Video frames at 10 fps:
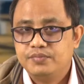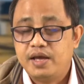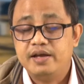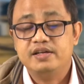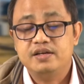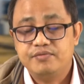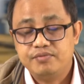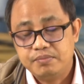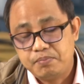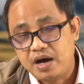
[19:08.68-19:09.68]
And in the
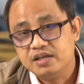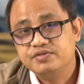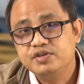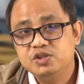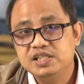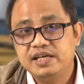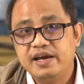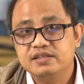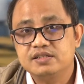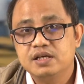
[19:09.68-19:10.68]
past few
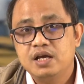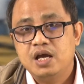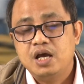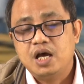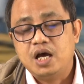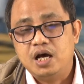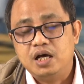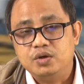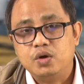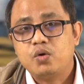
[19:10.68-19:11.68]
decades,
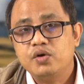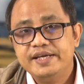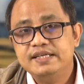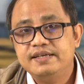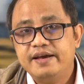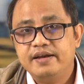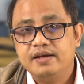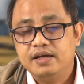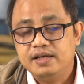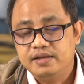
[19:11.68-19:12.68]
not only in
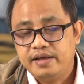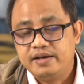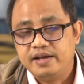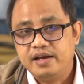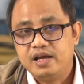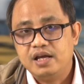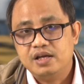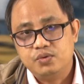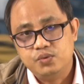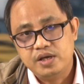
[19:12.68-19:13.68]
that area,
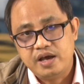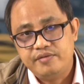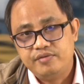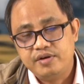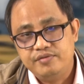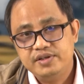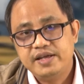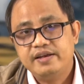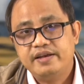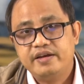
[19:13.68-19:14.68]
we have
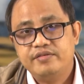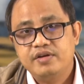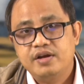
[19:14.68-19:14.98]
evident that